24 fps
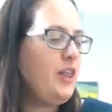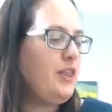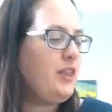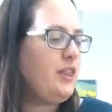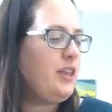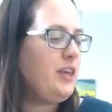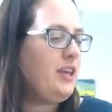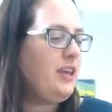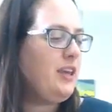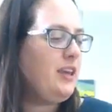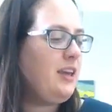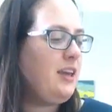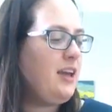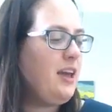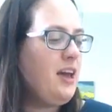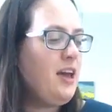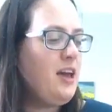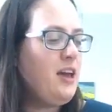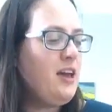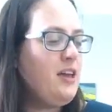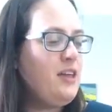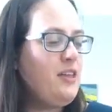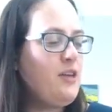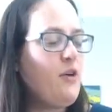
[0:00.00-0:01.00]
The
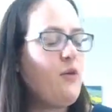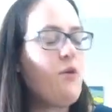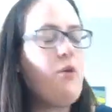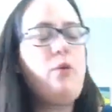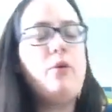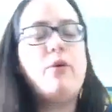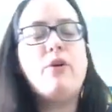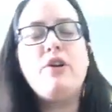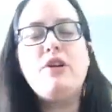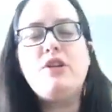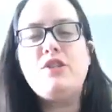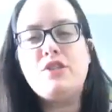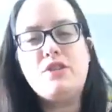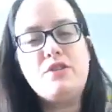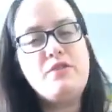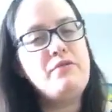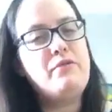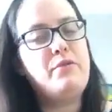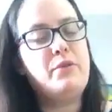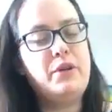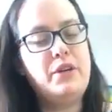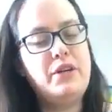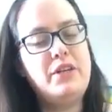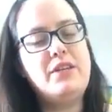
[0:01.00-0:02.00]
origin of
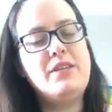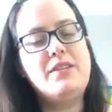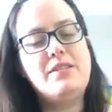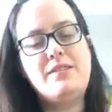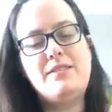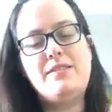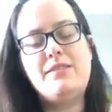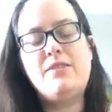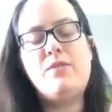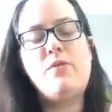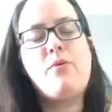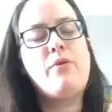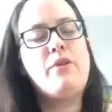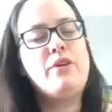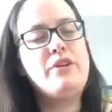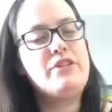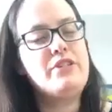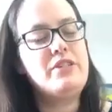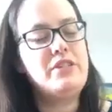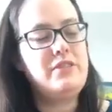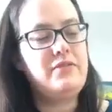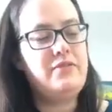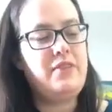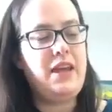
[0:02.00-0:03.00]
words, the
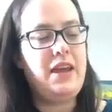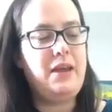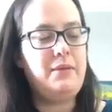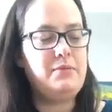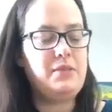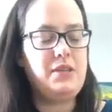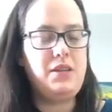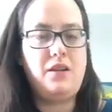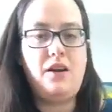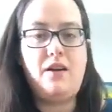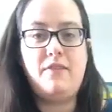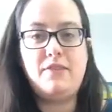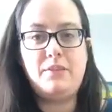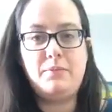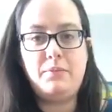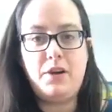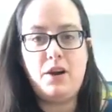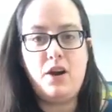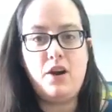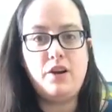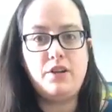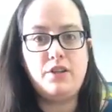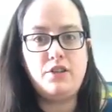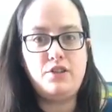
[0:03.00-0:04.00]
origins of names can often be
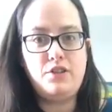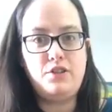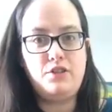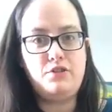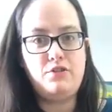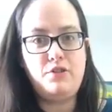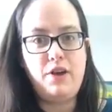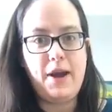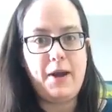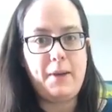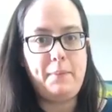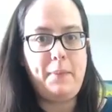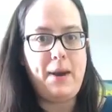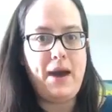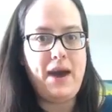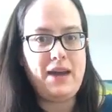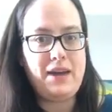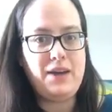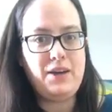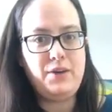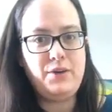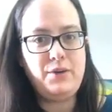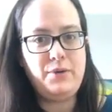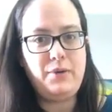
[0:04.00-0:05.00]
hard to track
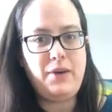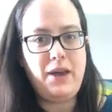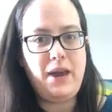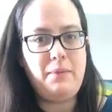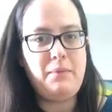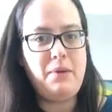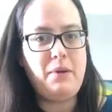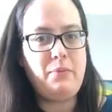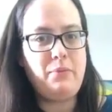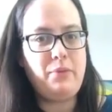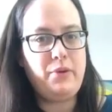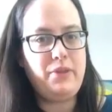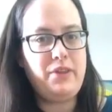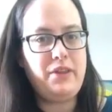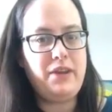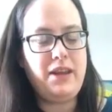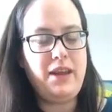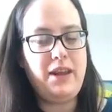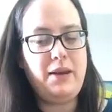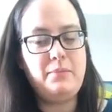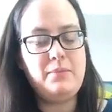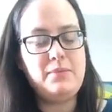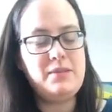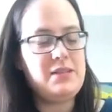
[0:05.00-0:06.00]
back. Who came up with the
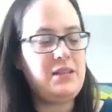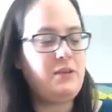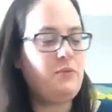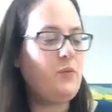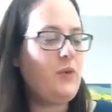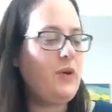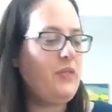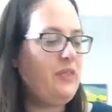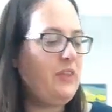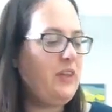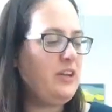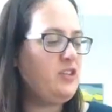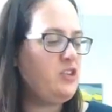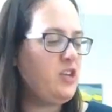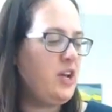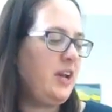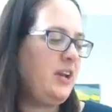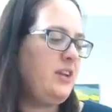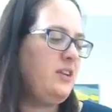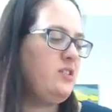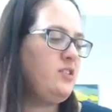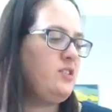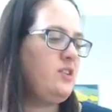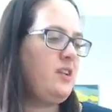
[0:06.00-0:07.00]
names and when they
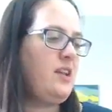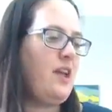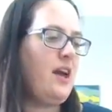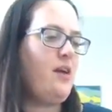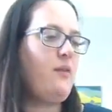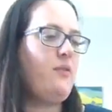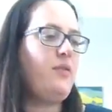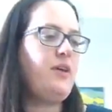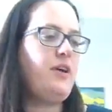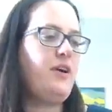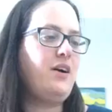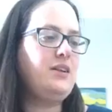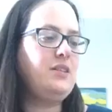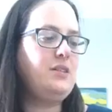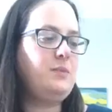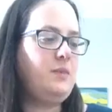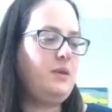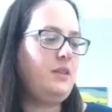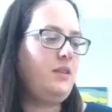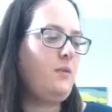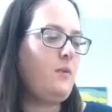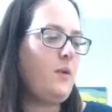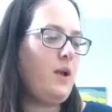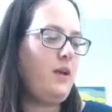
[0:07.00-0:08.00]
changed and how they got to be
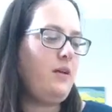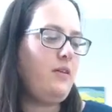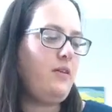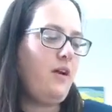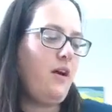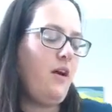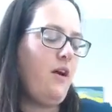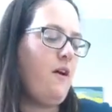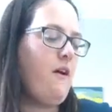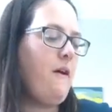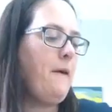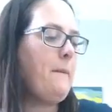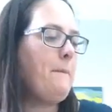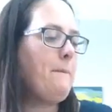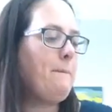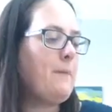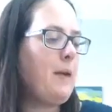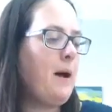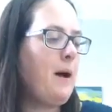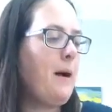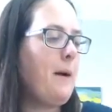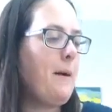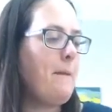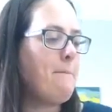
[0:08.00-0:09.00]
the way they are.
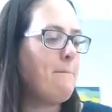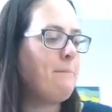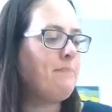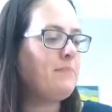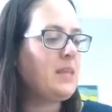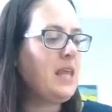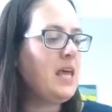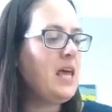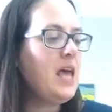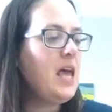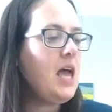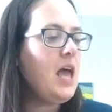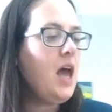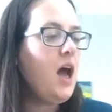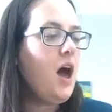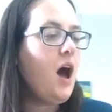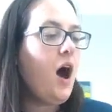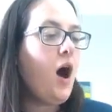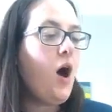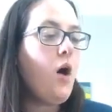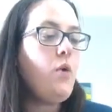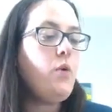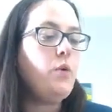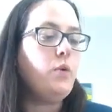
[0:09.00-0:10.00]

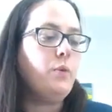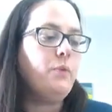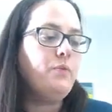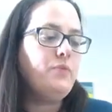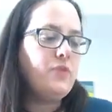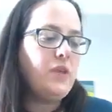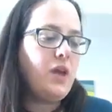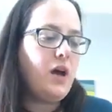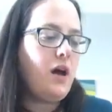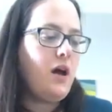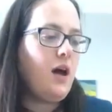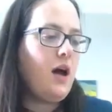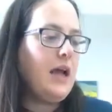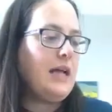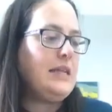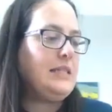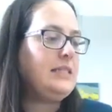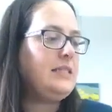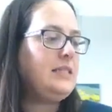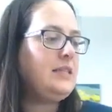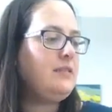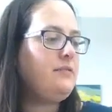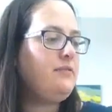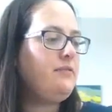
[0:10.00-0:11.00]
I
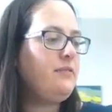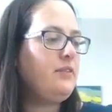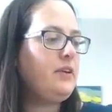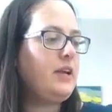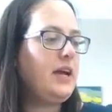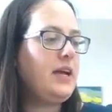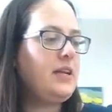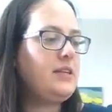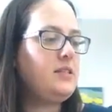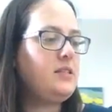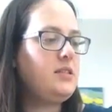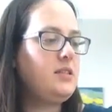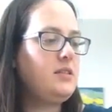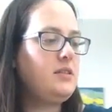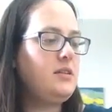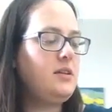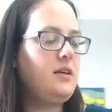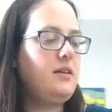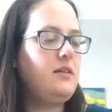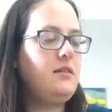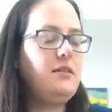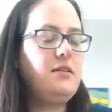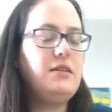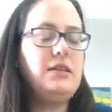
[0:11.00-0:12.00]
did forget
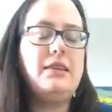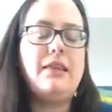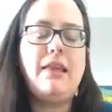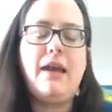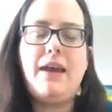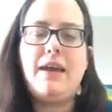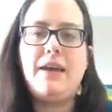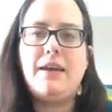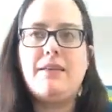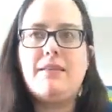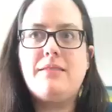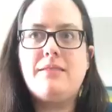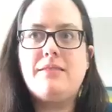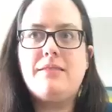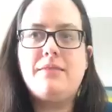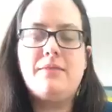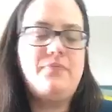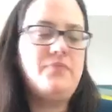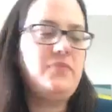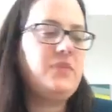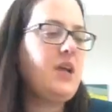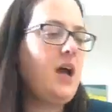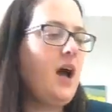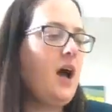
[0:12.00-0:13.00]
lengths.
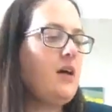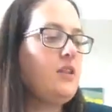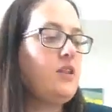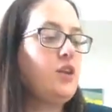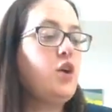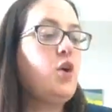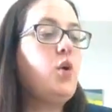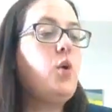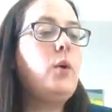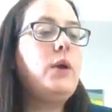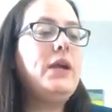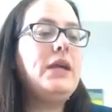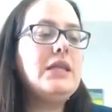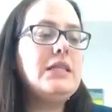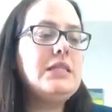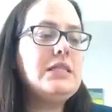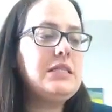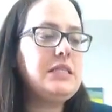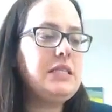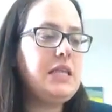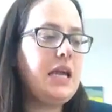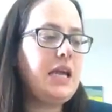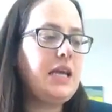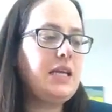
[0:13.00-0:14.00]
The queen
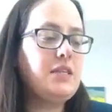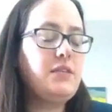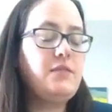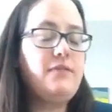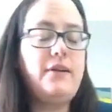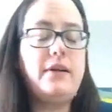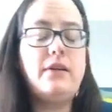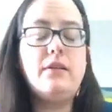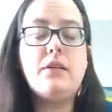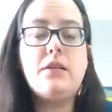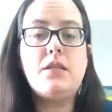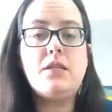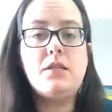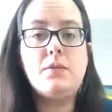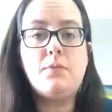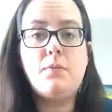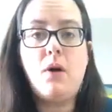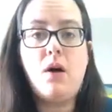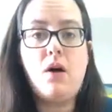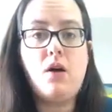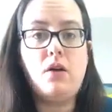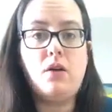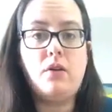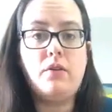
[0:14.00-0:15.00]
snake is fairly
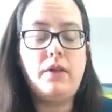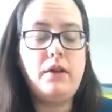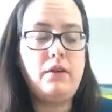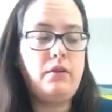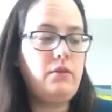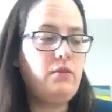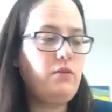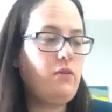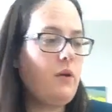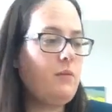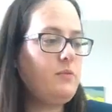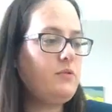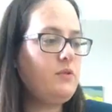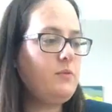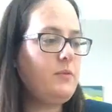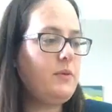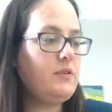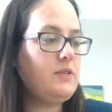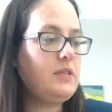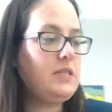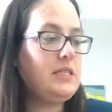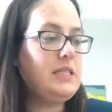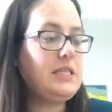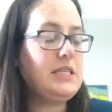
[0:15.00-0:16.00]
small. They grow up to
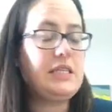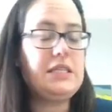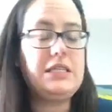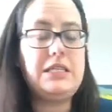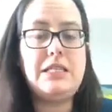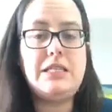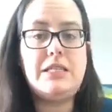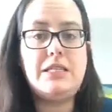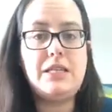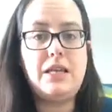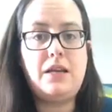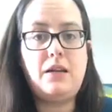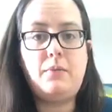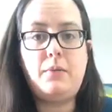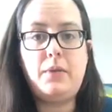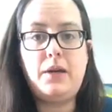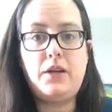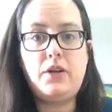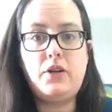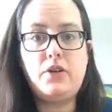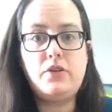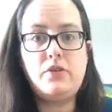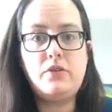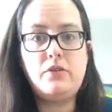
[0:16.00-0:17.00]
about 60
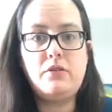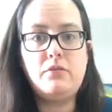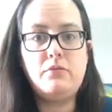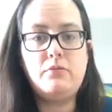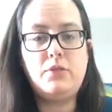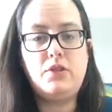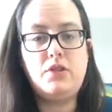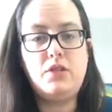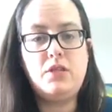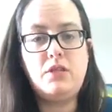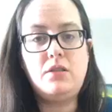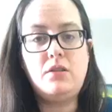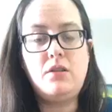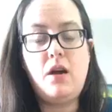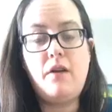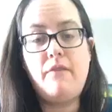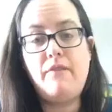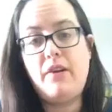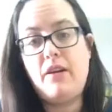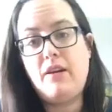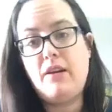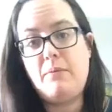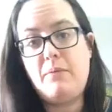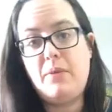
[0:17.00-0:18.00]
centimeters, which is not
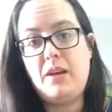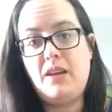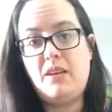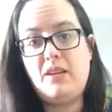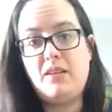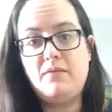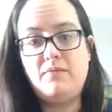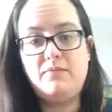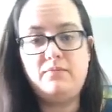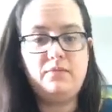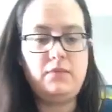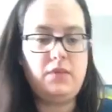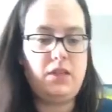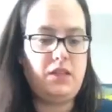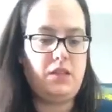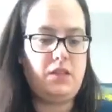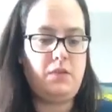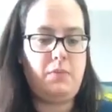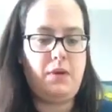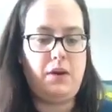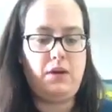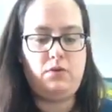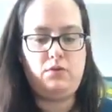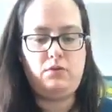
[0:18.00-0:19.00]
very big. It's
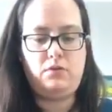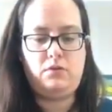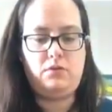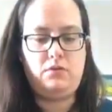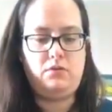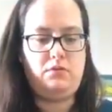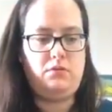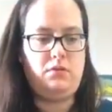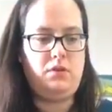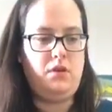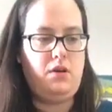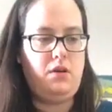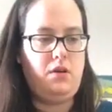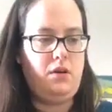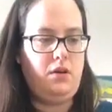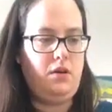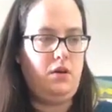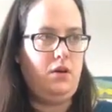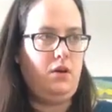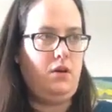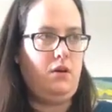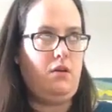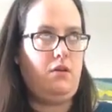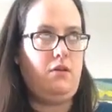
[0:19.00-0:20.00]
about
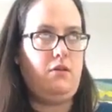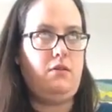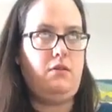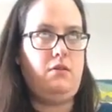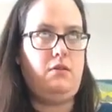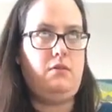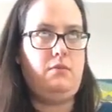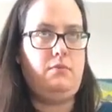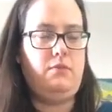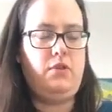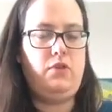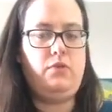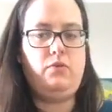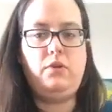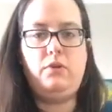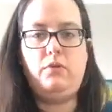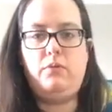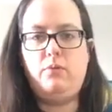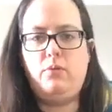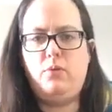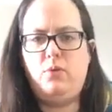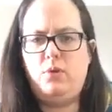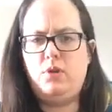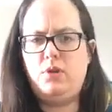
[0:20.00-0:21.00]
3
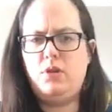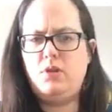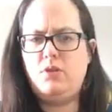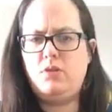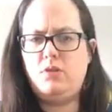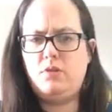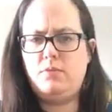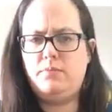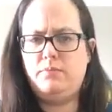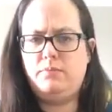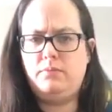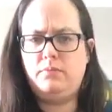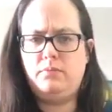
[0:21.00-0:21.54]
rulers.